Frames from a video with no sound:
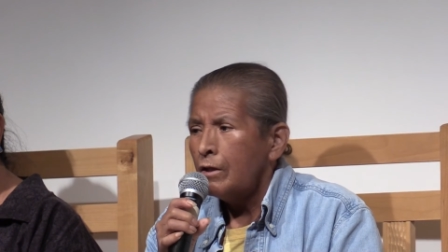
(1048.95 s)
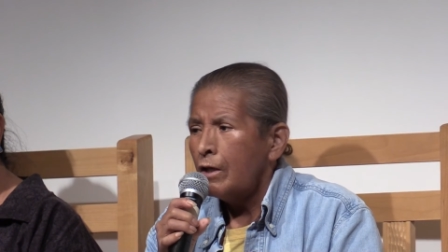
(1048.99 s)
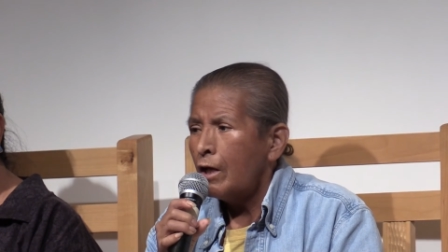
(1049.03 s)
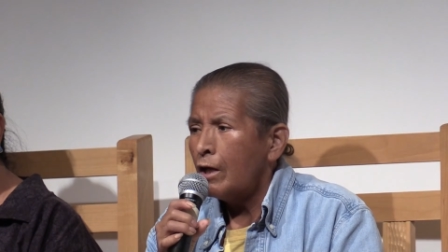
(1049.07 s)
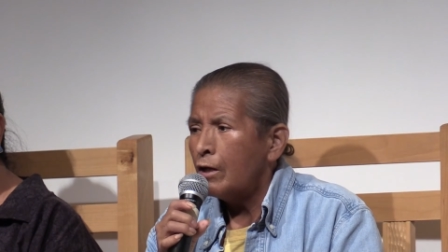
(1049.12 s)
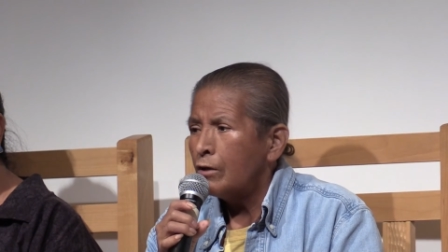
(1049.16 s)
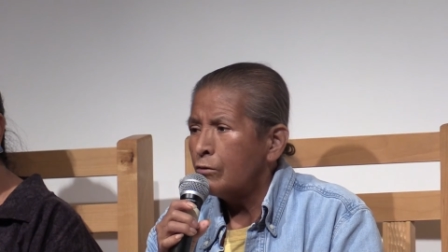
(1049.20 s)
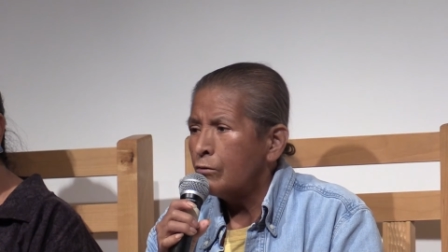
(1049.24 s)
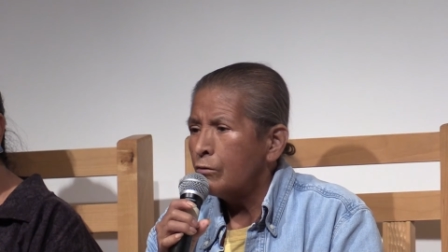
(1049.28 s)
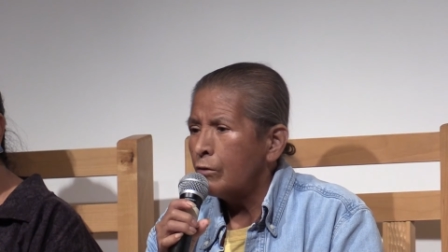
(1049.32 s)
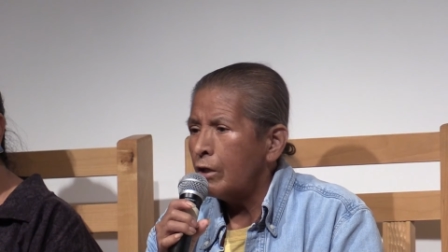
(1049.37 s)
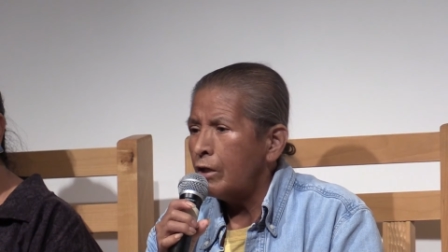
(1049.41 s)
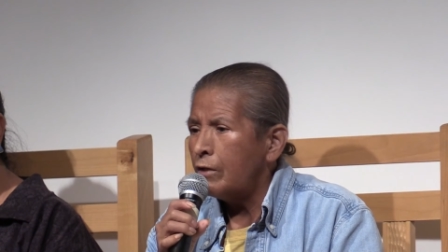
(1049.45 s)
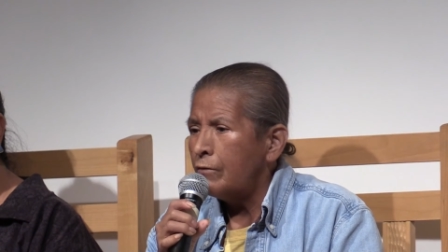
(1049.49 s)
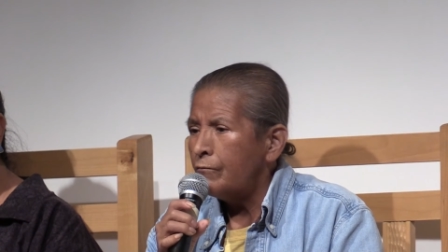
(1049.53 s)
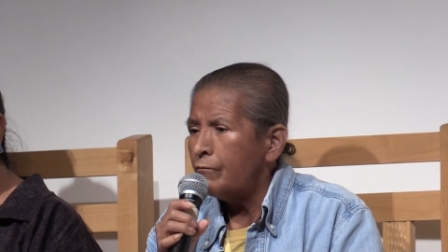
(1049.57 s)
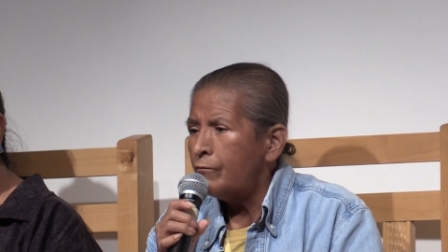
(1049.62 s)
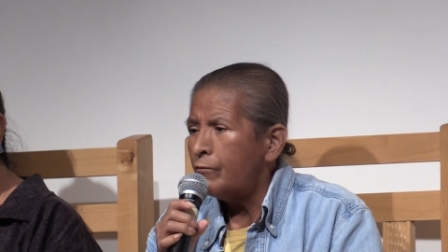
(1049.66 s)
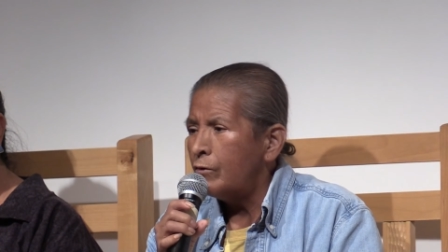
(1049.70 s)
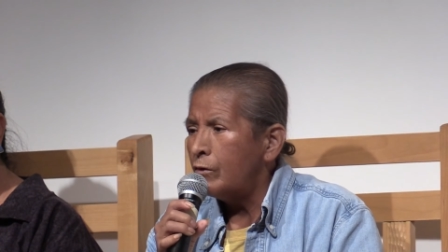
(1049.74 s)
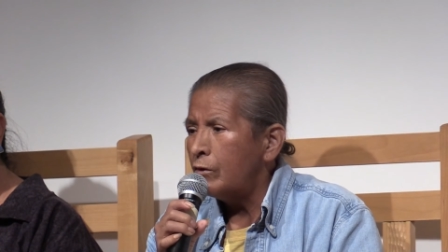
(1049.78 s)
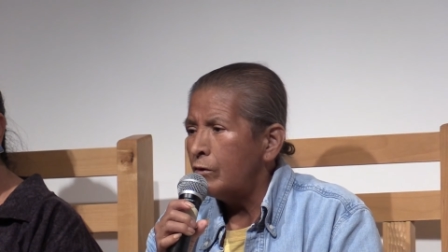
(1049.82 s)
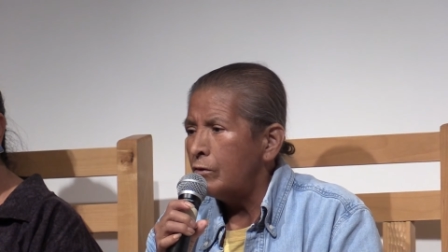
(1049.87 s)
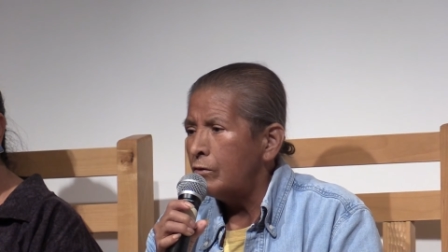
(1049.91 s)
how
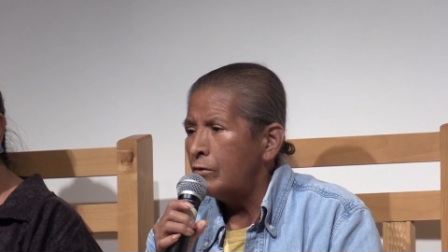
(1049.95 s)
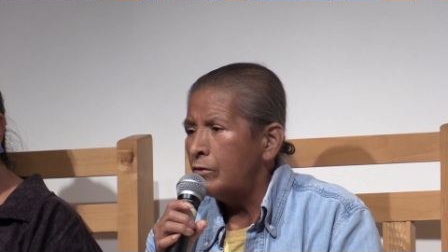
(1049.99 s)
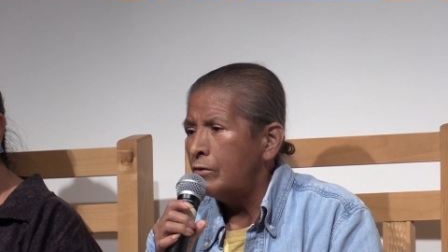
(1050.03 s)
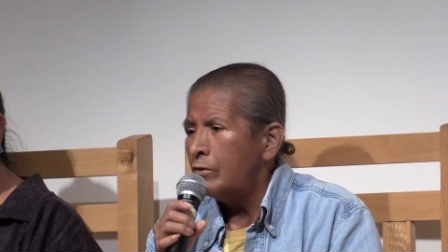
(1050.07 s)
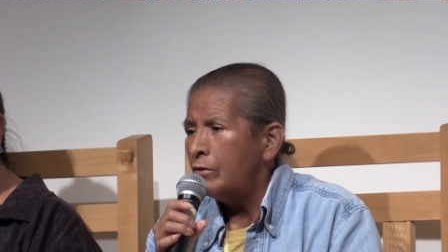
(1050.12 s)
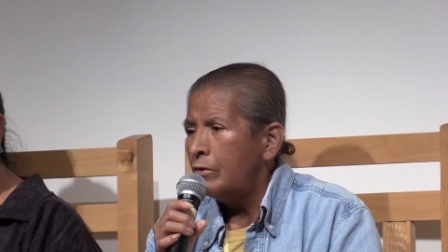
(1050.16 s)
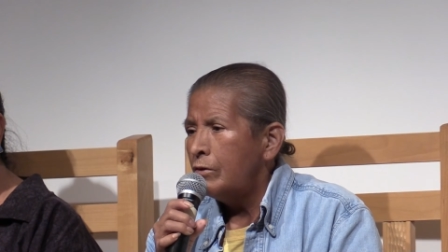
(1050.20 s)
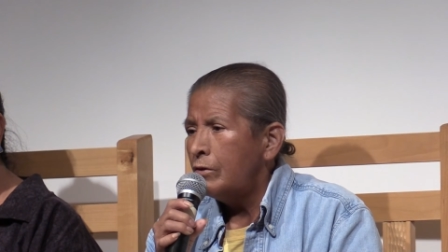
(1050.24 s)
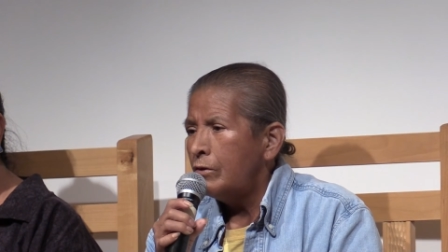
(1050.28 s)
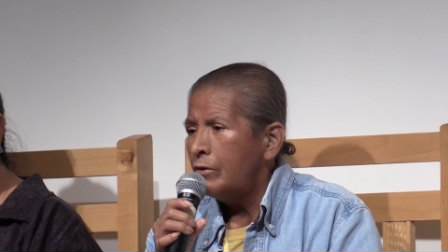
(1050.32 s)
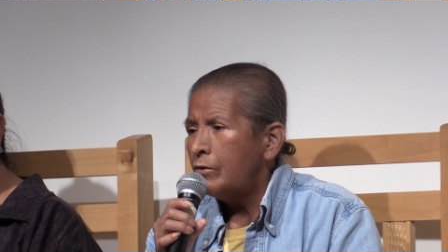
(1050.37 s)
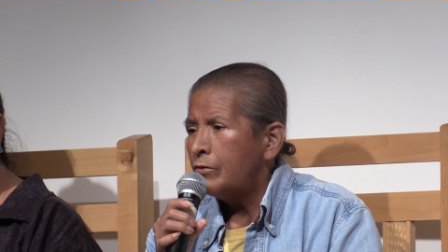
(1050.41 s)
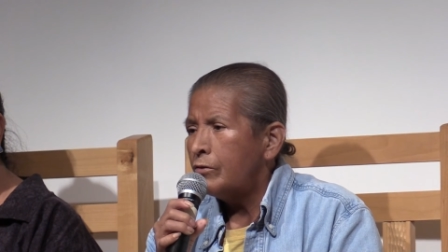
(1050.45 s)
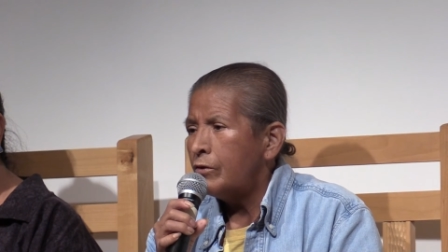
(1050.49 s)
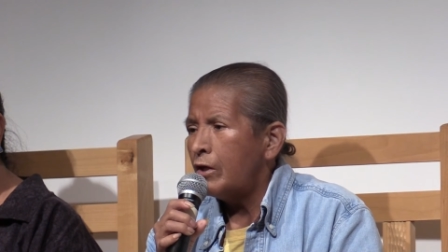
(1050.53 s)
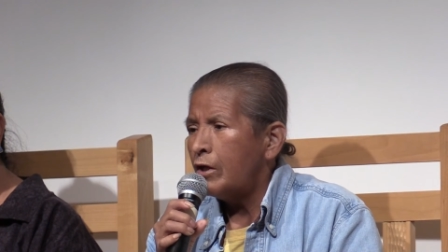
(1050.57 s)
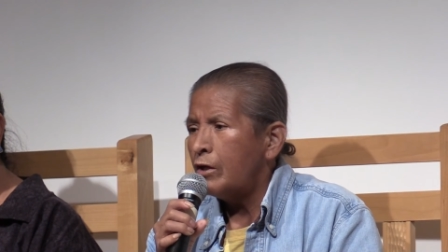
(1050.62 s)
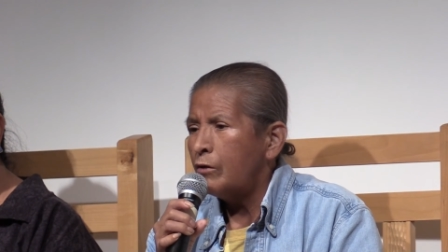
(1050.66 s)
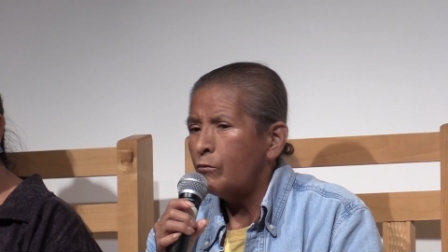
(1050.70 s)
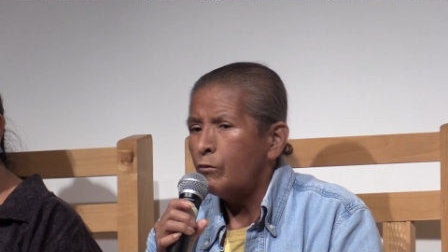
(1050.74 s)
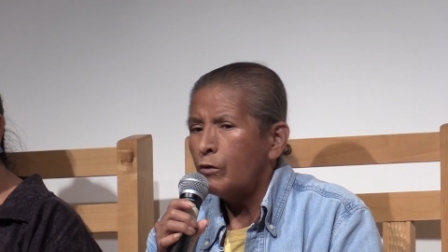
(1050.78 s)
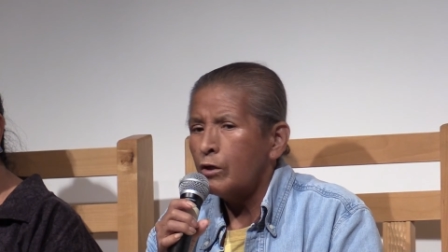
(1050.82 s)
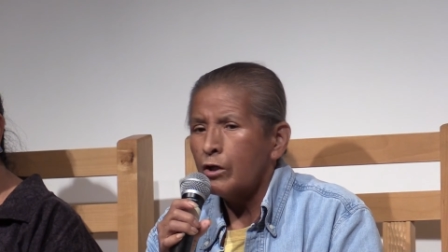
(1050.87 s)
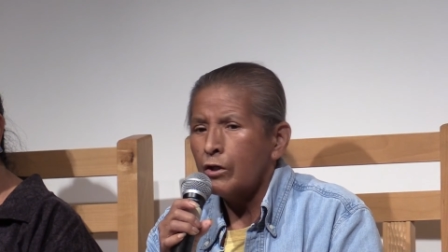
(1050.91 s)
grateful
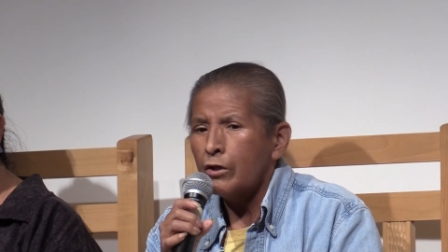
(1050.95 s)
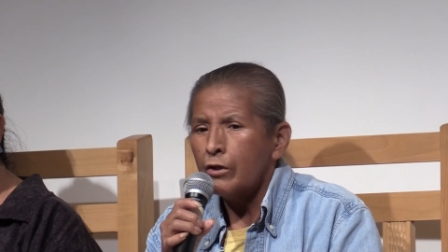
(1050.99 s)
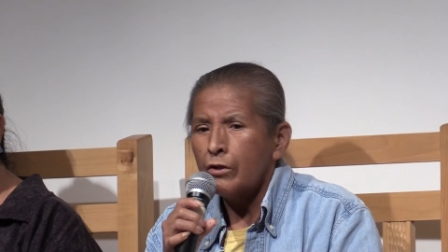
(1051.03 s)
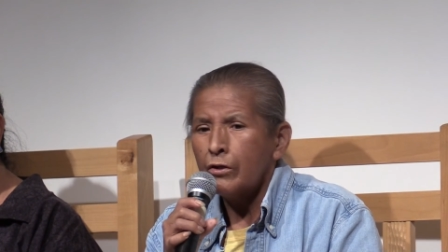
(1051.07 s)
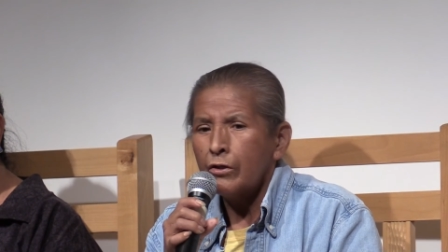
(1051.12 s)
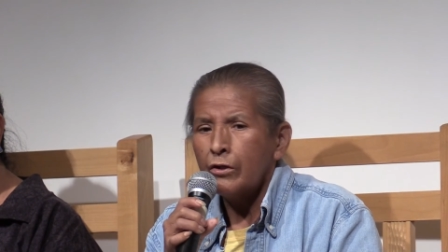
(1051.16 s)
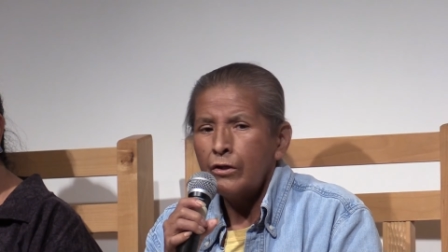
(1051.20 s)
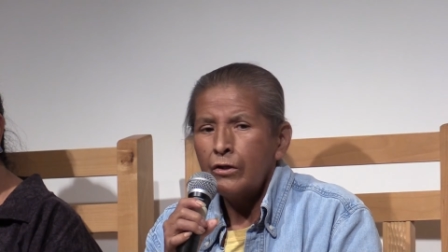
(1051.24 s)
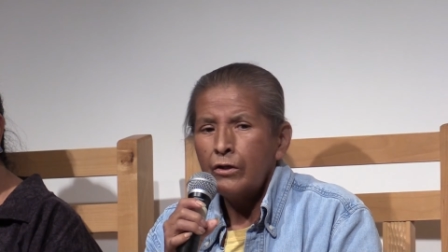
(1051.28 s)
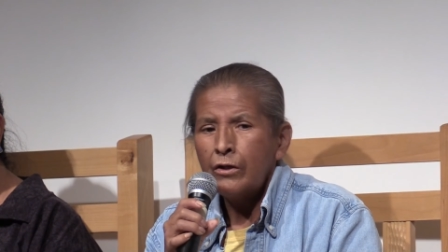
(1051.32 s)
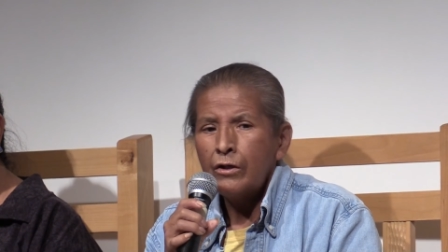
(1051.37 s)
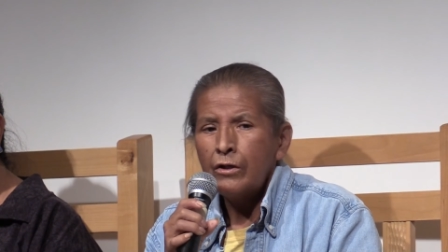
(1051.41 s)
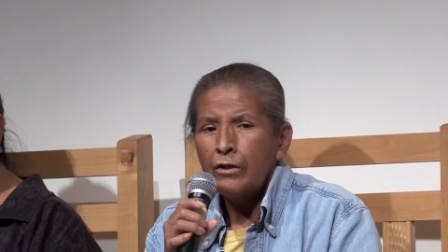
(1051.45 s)
they were